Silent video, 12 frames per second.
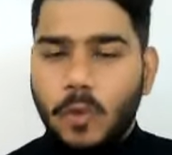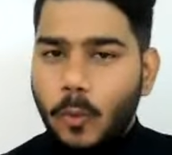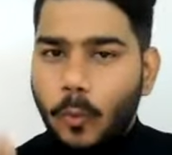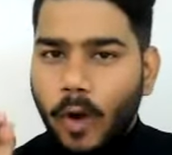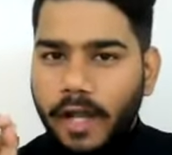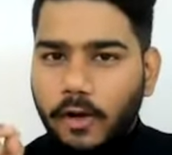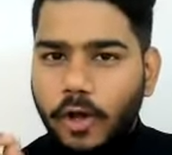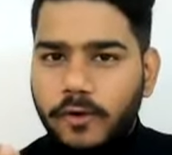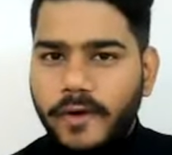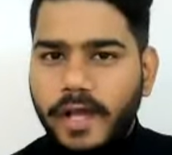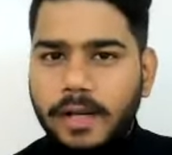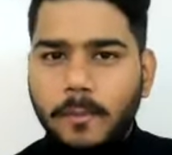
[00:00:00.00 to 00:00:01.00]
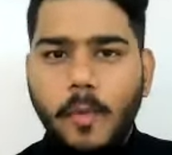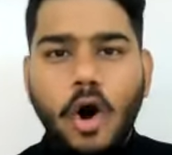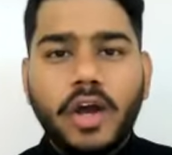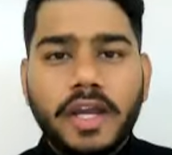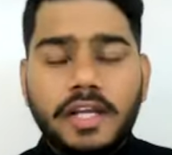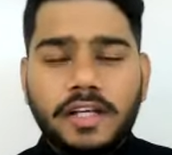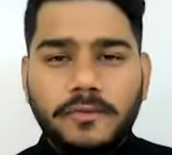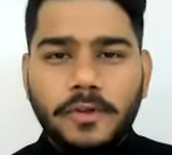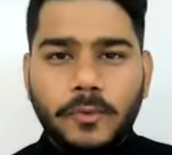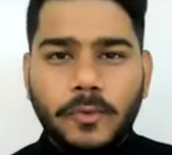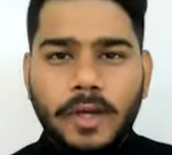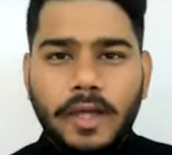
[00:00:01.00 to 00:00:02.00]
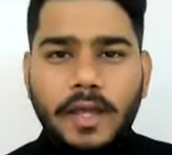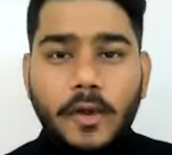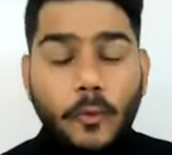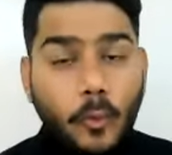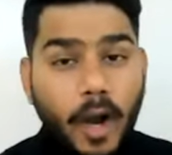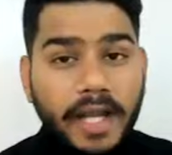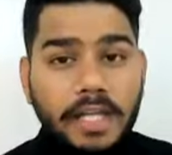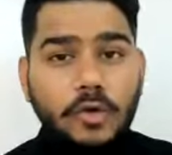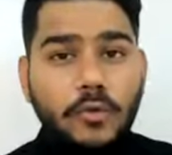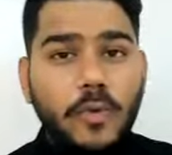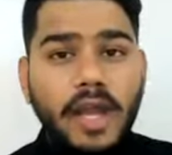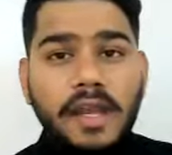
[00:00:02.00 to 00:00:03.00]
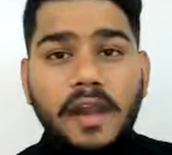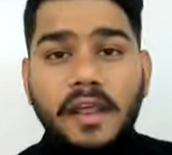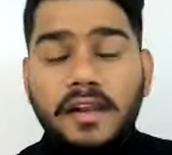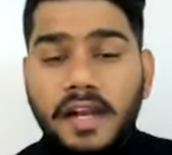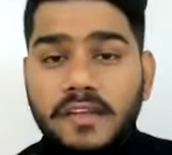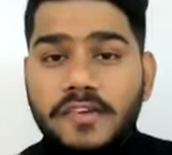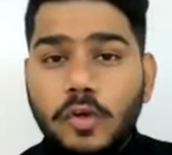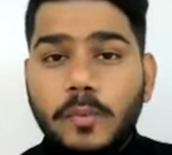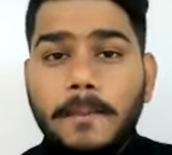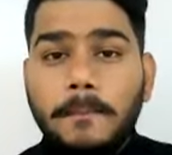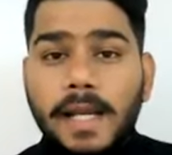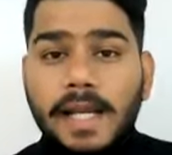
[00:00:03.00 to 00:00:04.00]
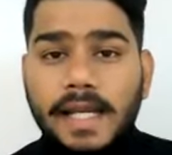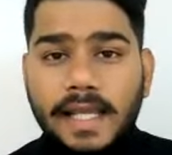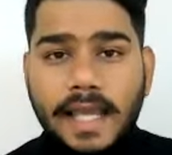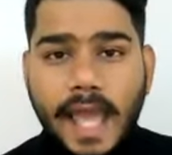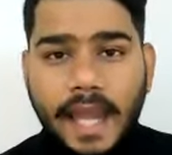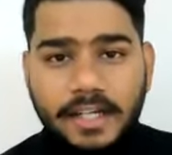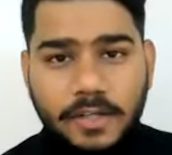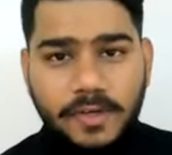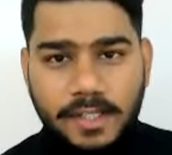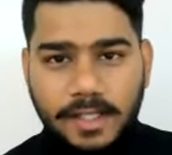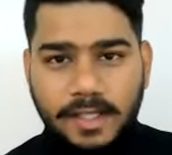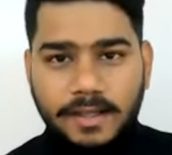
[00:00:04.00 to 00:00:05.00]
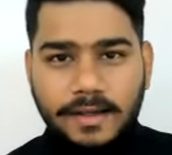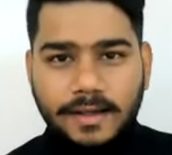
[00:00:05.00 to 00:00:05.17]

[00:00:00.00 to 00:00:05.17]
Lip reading: one-on-one mock interview, one-to-one resume building activity,